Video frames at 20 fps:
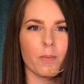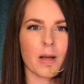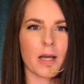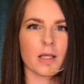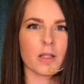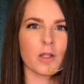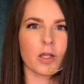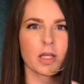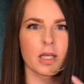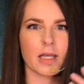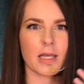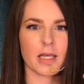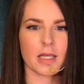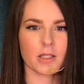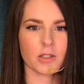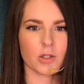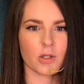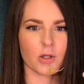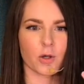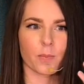by looking
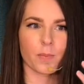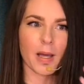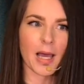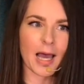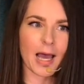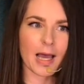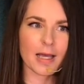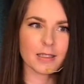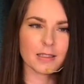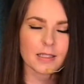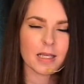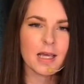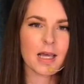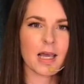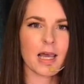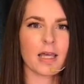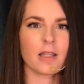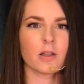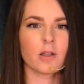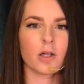into your past
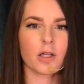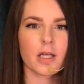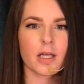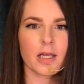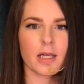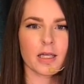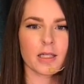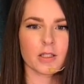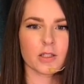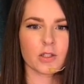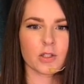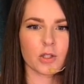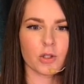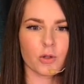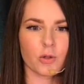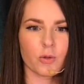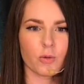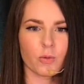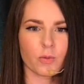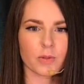and looking
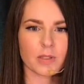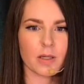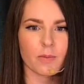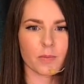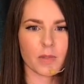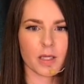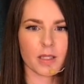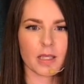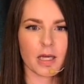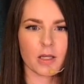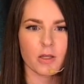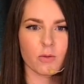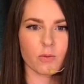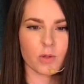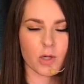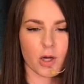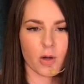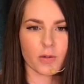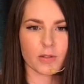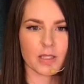into something that you
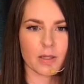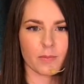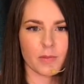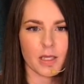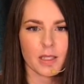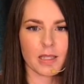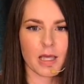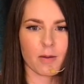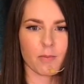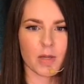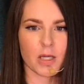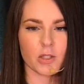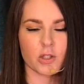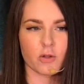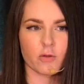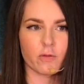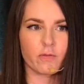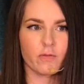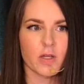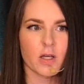know, something that made
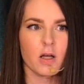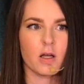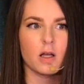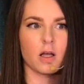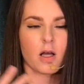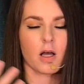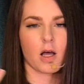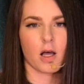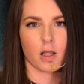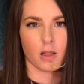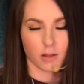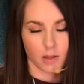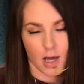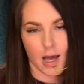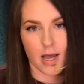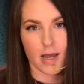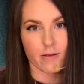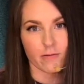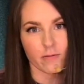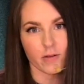you feel
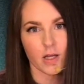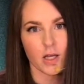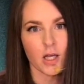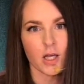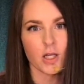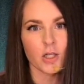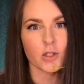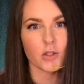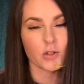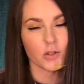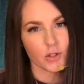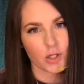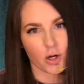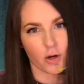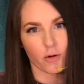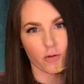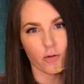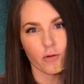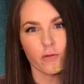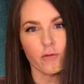alive.
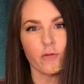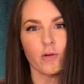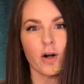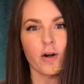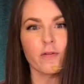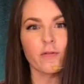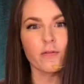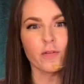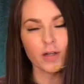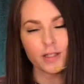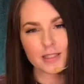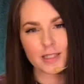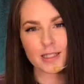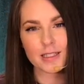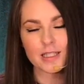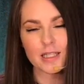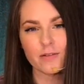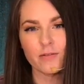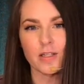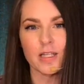So for our first
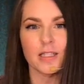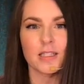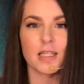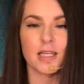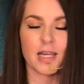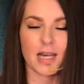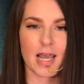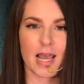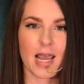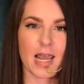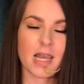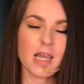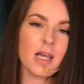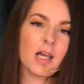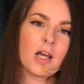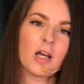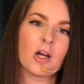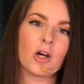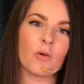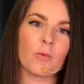activity today,
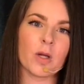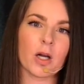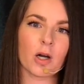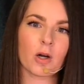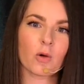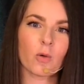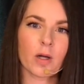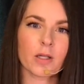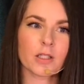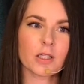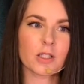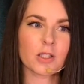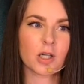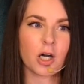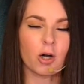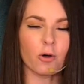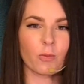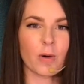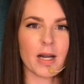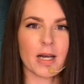we are going to
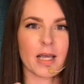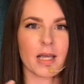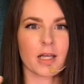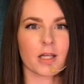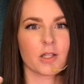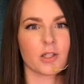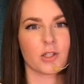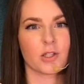start writing